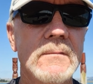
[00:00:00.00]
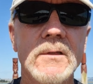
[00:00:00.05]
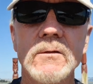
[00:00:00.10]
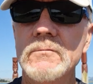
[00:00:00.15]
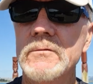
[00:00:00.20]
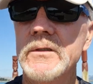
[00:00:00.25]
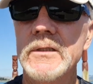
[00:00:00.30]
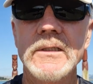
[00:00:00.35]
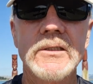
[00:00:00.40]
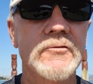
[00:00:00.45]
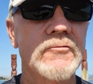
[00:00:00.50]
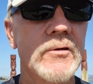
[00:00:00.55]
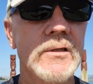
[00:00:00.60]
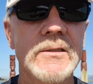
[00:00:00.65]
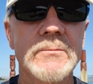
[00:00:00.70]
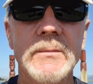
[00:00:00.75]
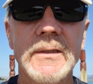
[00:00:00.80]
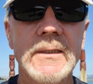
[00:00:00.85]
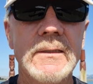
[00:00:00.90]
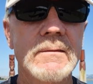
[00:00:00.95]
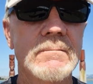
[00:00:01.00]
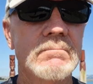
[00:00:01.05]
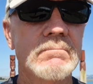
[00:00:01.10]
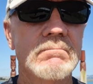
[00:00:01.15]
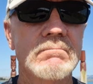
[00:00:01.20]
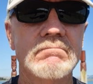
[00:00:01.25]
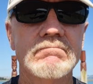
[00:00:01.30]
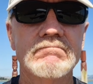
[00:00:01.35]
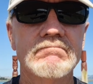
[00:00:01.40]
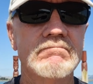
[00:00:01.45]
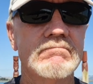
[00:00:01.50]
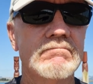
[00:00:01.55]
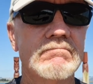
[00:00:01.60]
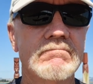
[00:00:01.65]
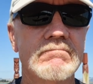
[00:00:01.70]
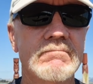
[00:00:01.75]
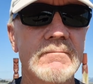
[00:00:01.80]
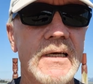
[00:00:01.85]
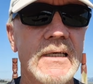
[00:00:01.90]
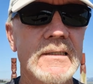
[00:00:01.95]
don't distrust me,
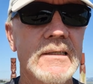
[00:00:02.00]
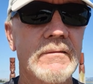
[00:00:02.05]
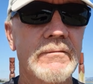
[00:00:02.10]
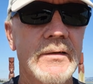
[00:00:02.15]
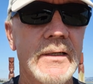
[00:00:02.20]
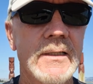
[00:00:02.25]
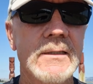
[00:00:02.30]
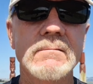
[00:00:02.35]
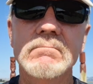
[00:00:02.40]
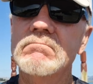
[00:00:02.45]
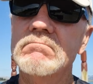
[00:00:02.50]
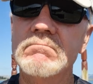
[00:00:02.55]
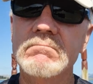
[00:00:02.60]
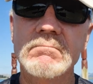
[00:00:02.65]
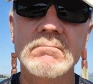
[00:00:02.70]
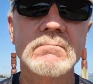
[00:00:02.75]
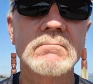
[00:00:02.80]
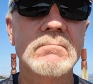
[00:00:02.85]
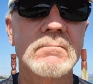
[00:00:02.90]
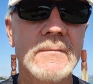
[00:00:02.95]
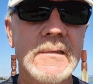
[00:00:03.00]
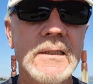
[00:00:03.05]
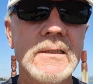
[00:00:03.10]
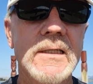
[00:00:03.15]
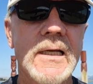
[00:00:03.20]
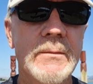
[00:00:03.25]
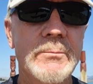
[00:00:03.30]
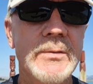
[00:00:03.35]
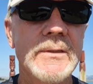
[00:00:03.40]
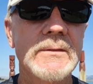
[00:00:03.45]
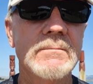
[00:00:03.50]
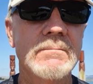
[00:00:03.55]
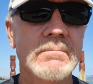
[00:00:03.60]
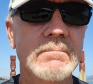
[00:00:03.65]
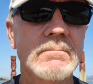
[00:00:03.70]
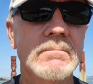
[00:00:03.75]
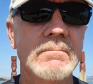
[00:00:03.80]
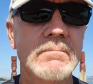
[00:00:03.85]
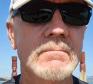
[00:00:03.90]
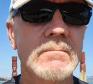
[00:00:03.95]
as I find does happen.
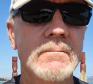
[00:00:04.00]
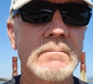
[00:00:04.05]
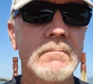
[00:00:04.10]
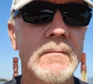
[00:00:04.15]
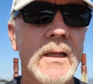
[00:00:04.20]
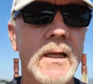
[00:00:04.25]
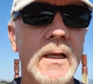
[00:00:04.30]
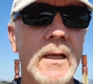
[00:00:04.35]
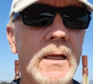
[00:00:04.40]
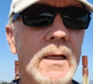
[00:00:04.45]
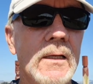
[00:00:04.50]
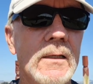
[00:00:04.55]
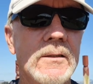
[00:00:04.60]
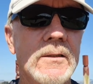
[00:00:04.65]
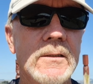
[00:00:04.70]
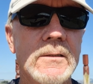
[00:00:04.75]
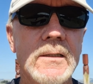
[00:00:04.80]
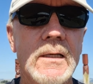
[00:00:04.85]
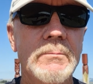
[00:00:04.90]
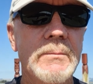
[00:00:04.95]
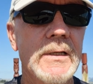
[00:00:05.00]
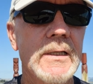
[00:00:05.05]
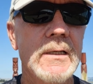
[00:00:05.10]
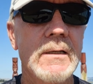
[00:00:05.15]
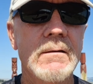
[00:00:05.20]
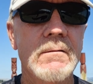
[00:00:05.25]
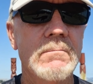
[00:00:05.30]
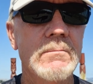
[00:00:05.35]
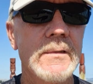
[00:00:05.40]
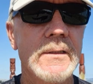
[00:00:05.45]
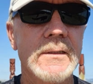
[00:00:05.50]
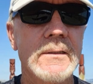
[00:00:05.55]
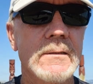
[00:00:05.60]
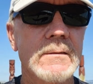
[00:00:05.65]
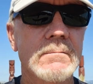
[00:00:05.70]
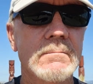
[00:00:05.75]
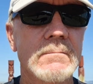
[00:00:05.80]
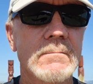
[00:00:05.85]
Just let me get on with it,